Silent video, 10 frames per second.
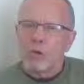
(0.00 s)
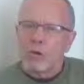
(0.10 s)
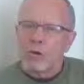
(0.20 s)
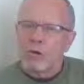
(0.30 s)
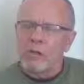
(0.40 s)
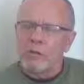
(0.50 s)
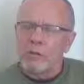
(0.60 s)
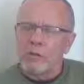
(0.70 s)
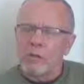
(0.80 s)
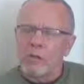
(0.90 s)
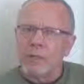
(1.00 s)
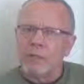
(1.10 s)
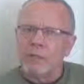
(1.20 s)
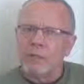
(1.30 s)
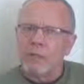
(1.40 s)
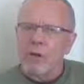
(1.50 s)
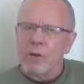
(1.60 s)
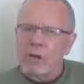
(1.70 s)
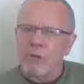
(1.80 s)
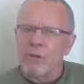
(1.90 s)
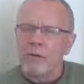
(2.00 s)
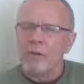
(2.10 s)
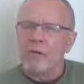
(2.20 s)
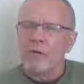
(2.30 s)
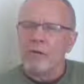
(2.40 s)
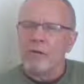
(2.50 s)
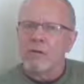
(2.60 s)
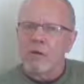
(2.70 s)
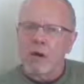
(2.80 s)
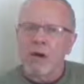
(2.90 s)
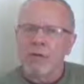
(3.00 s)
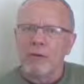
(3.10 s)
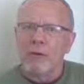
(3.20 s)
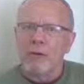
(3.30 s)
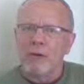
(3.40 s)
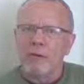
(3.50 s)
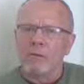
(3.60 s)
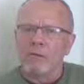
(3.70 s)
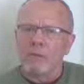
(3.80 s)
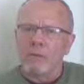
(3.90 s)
will be released under the AuthorCloud